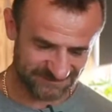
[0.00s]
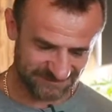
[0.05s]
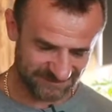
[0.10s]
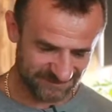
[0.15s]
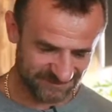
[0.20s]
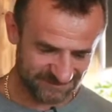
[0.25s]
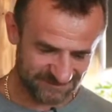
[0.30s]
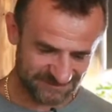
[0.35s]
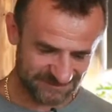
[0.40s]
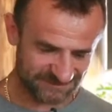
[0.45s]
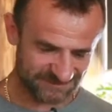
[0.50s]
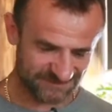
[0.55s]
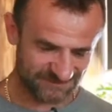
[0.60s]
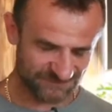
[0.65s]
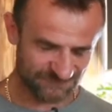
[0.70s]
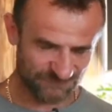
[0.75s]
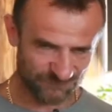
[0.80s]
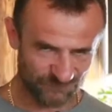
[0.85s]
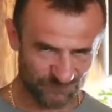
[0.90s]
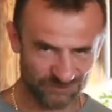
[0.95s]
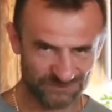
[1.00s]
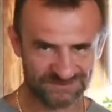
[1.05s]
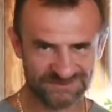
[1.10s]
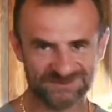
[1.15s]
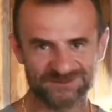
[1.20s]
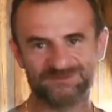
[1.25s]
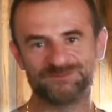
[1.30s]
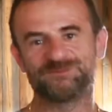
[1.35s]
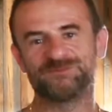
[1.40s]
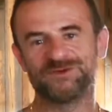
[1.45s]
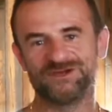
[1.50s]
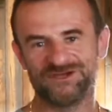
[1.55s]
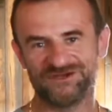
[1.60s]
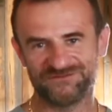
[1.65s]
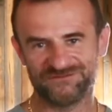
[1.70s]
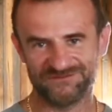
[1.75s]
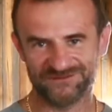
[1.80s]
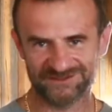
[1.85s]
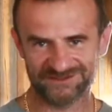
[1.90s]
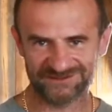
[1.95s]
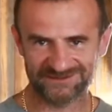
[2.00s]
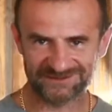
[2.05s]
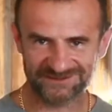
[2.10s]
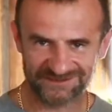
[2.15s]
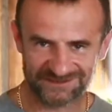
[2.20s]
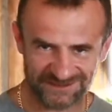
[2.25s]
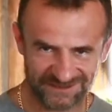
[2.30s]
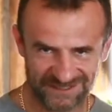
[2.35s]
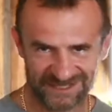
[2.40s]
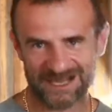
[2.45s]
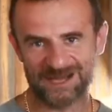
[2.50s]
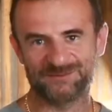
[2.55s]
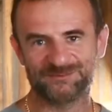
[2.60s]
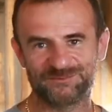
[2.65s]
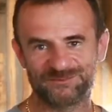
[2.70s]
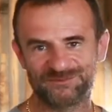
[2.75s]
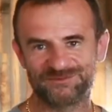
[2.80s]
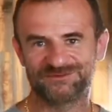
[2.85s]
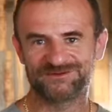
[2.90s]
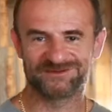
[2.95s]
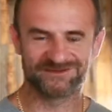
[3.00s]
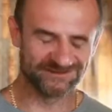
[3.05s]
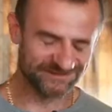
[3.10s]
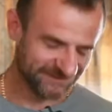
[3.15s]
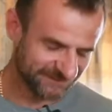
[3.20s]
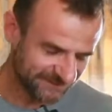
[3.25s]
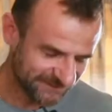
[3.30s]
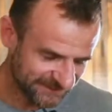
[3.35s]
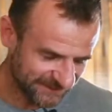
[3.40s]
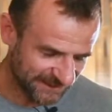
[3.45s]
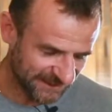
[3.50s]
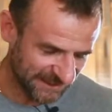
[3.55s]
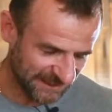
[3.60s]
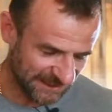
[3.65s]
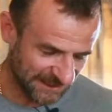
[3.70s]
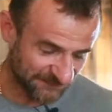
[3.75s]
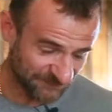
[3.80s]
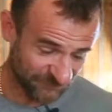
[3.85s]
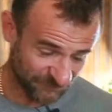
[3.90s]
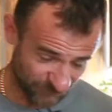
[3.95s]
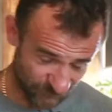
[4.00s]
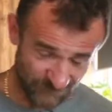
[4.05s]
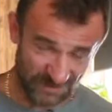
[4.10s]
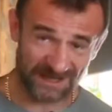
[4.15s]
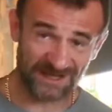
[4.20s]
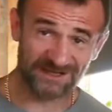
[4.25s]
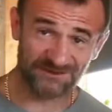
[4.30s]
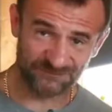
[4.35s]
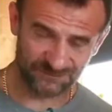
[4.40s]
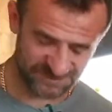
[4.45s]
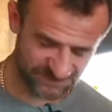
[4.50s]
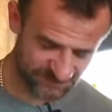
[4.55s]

This was the perfect cup. Why it was